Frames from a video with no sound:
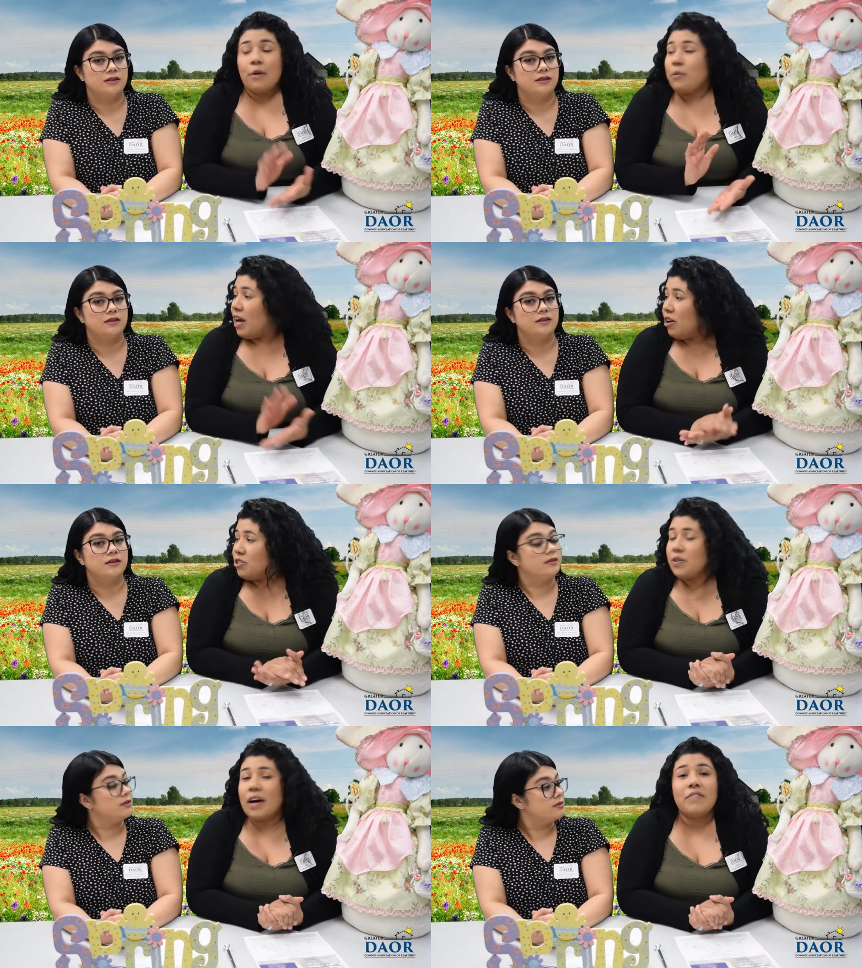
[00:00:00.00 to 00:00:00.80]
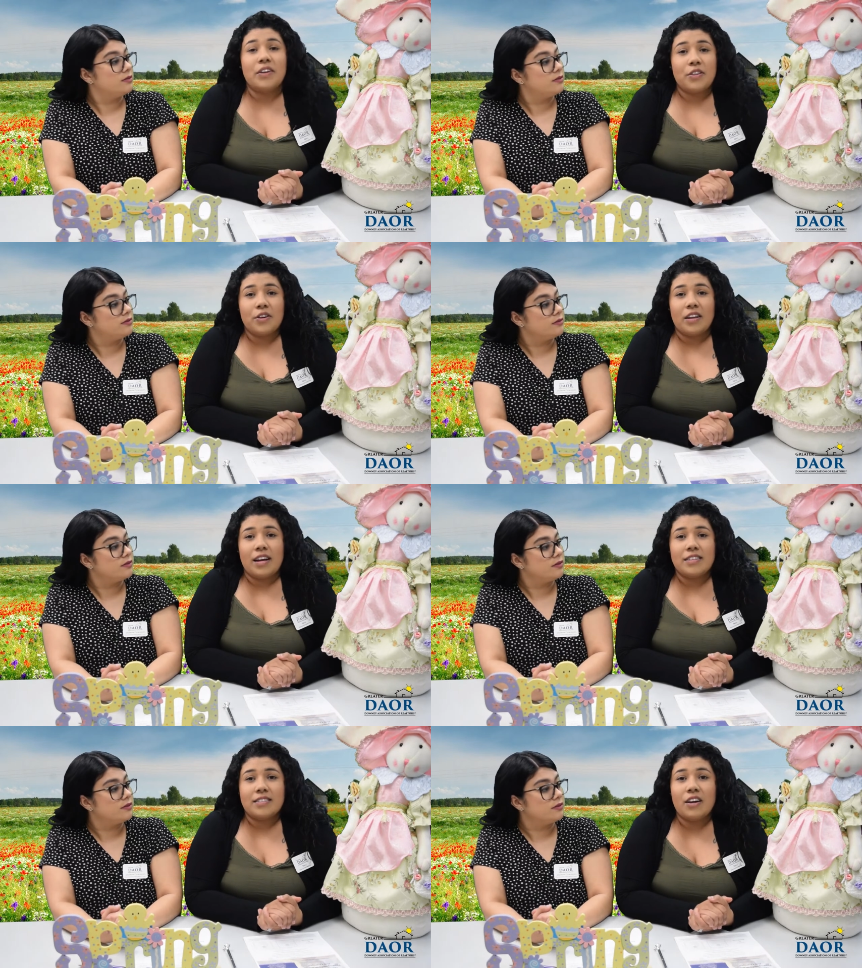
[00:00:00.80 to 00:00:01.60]
Speaker 1: We also have another
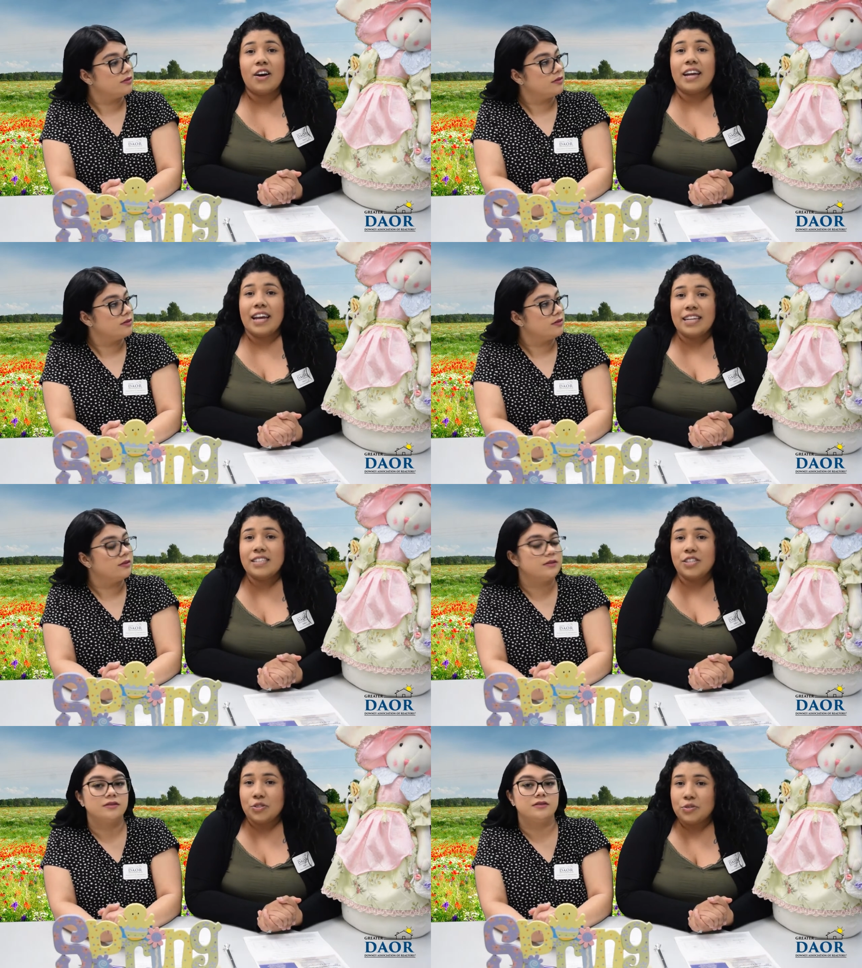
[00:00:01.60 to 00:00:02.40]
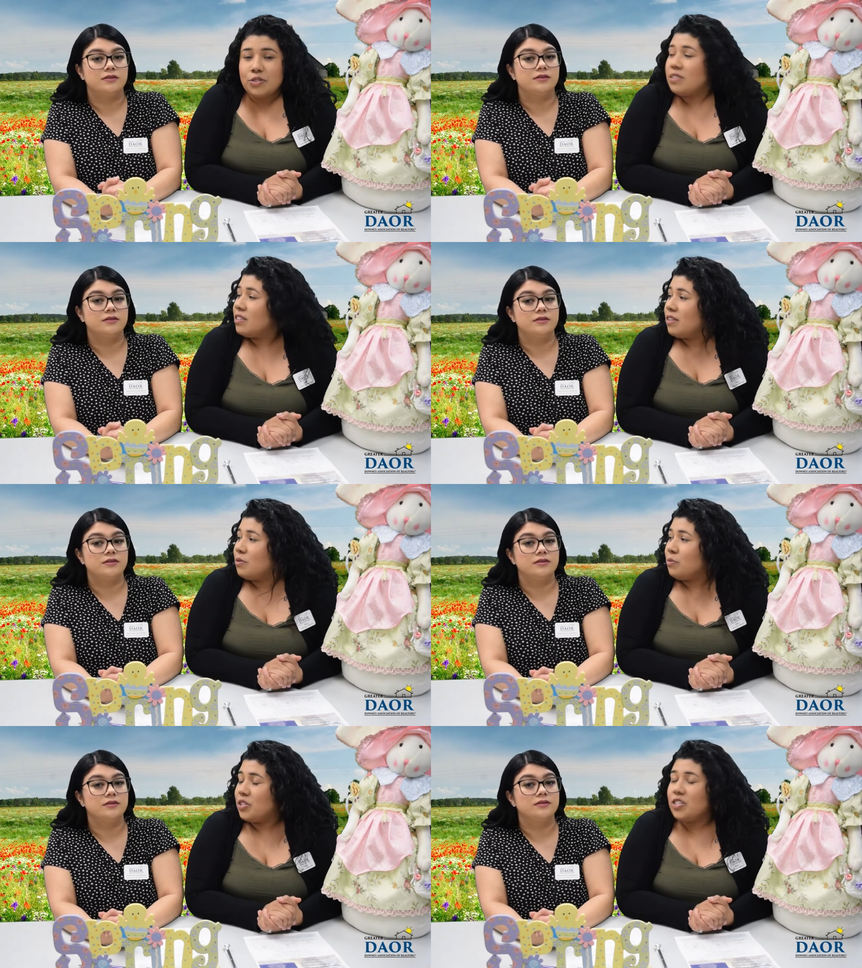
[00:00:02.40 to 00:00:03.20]
class on ADUs,
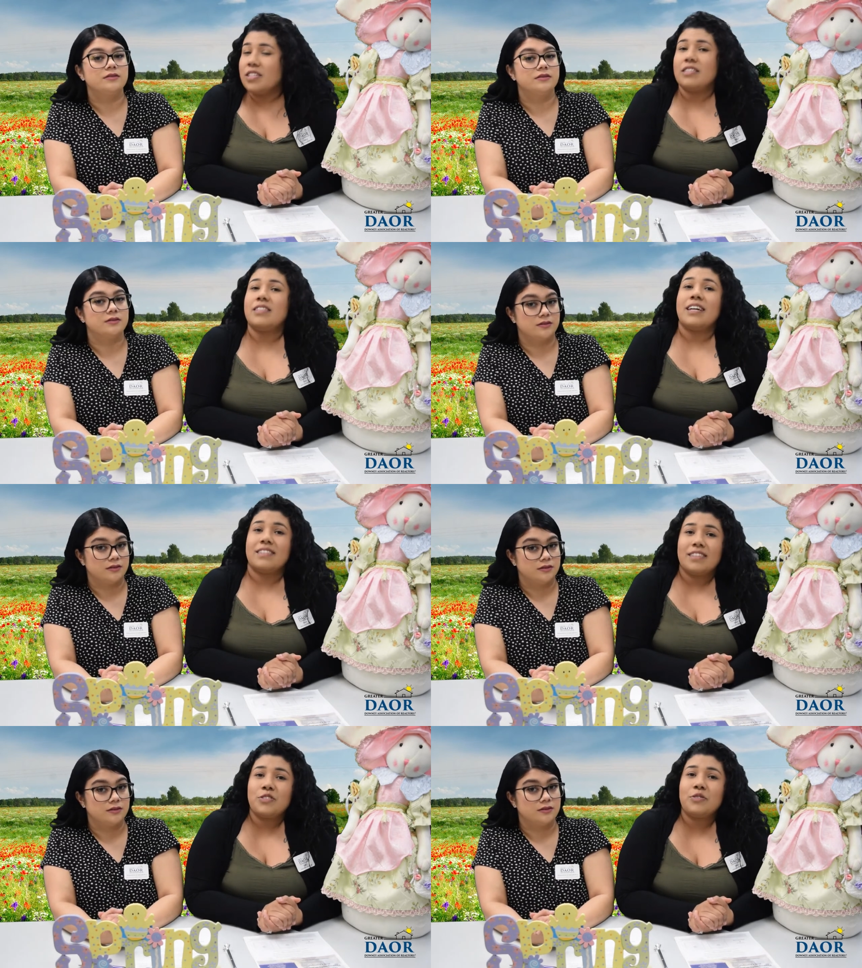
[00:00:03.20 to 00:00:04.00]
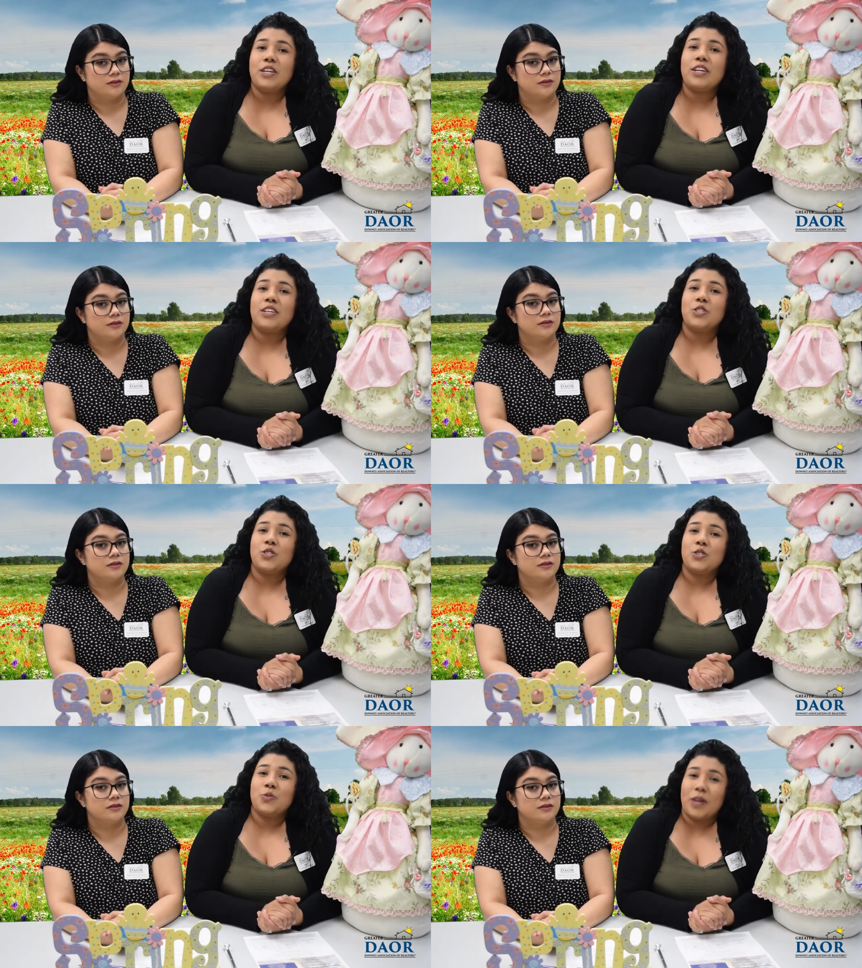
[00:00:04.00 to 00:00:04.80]
which is accessory
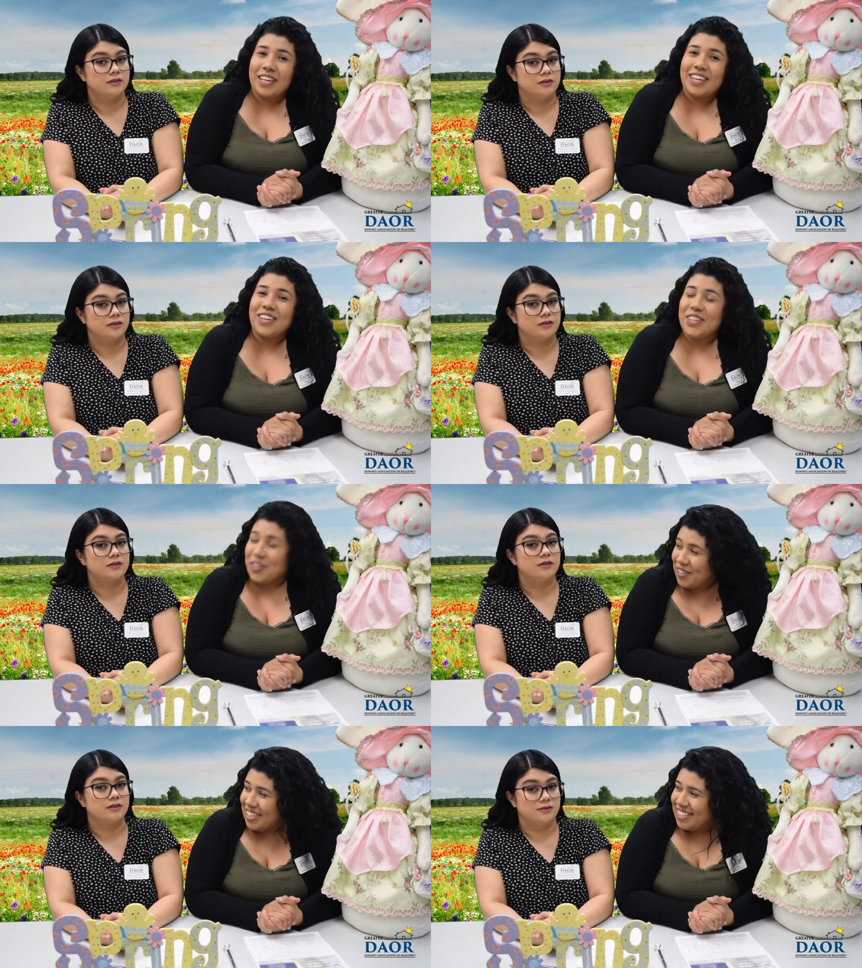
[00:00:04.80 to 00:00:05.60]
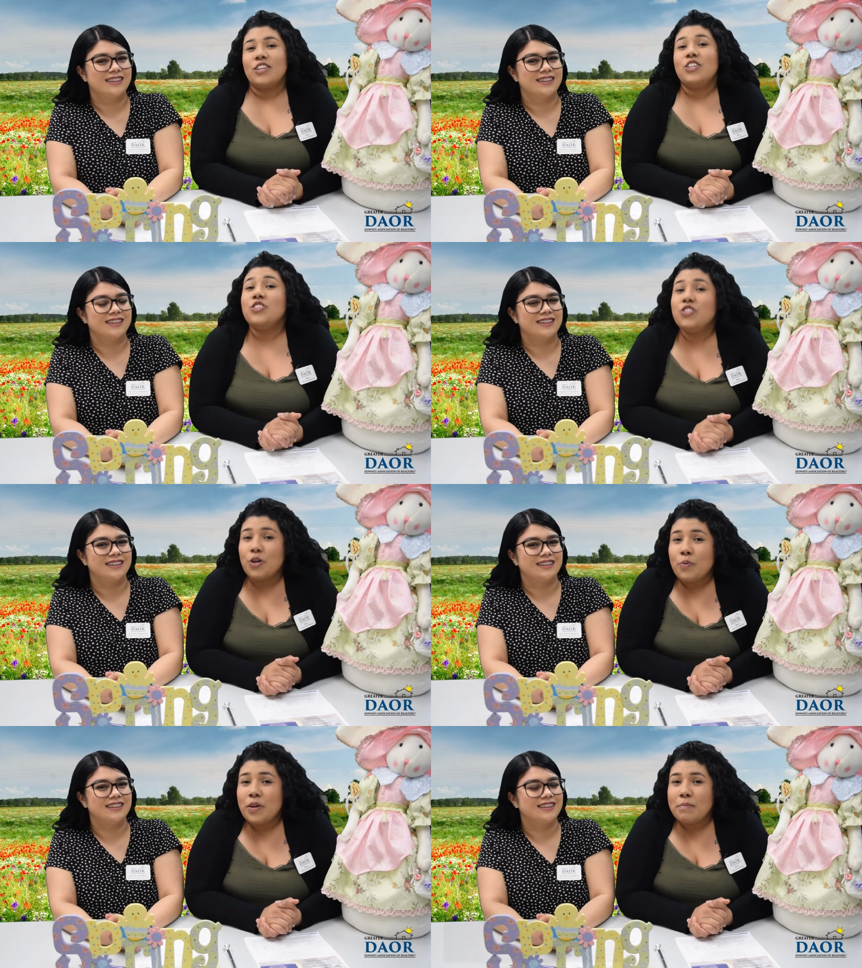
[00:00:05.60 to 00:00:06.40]
dwelling unit. You
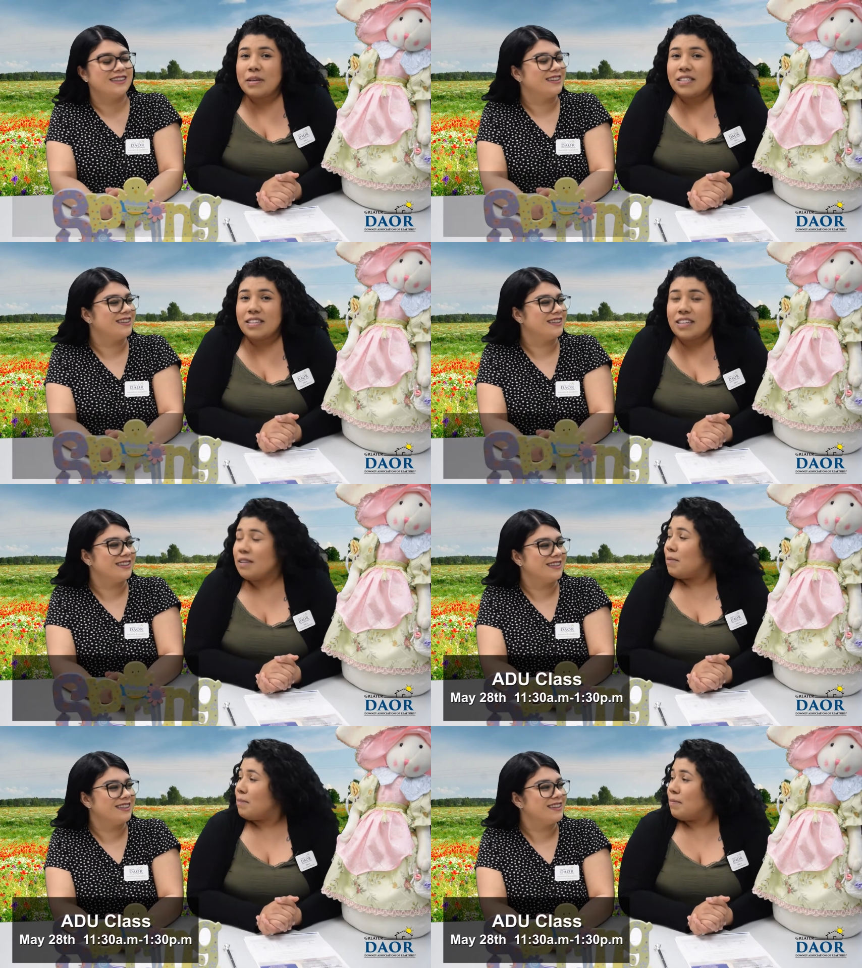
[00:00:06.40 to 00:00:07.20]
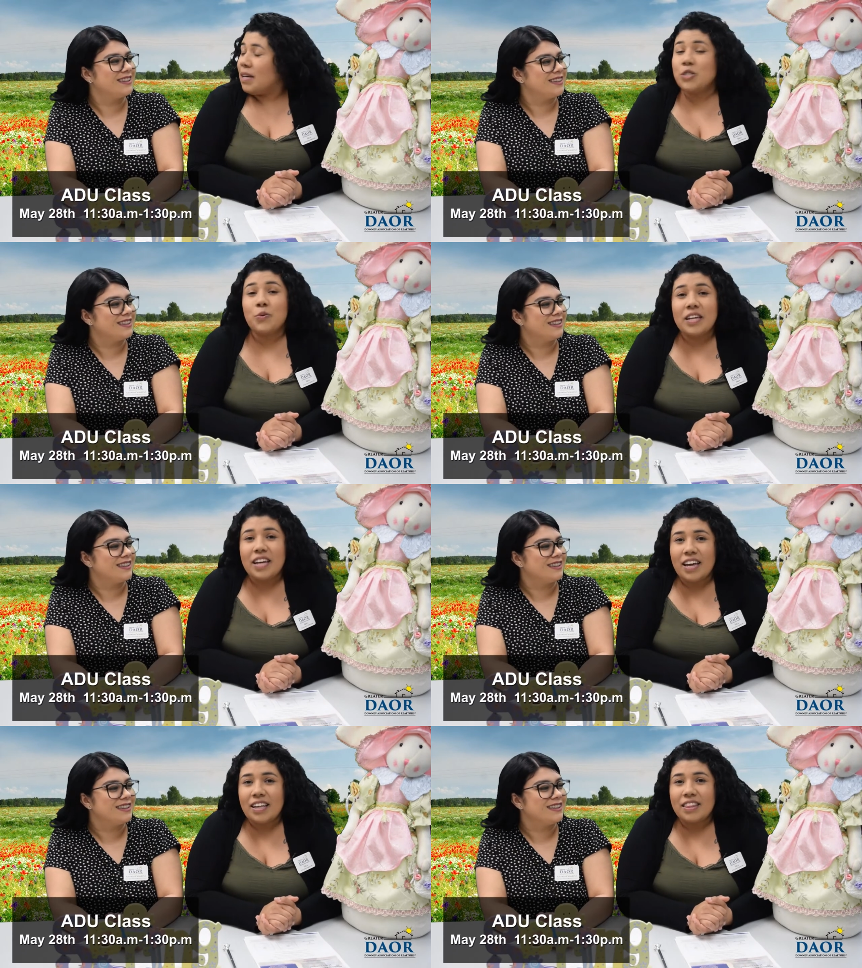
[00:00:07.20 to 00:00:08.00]
don't wanna miss it. May
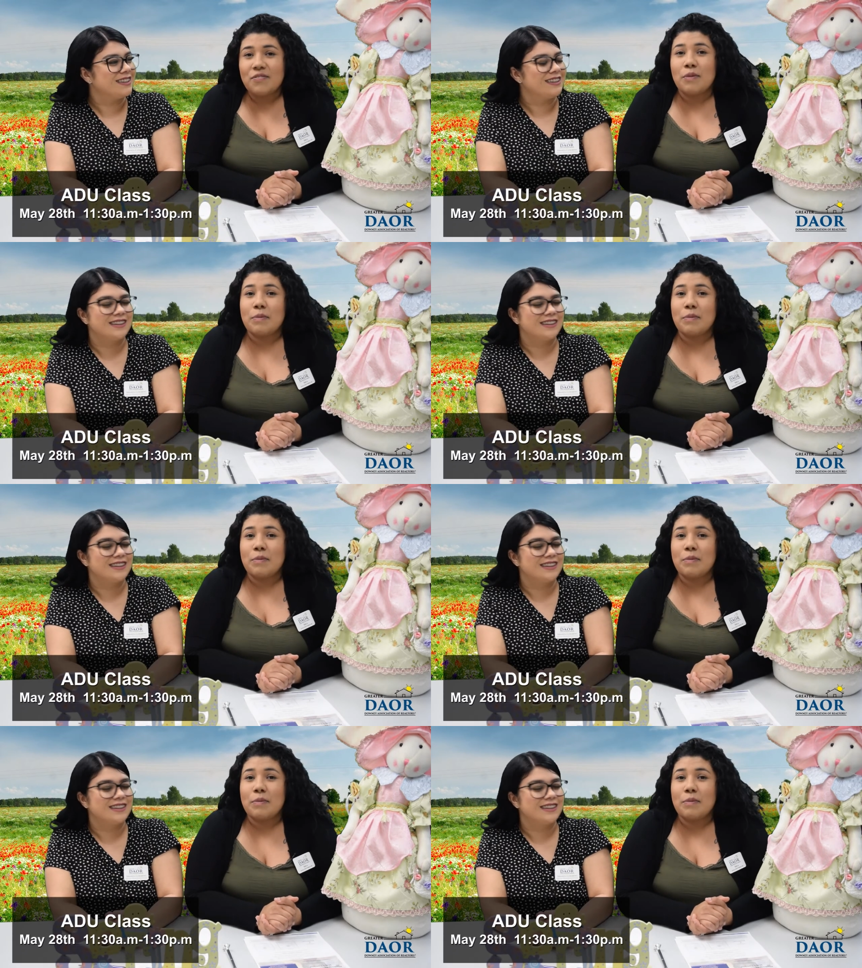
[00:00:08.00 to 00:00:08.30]
28th from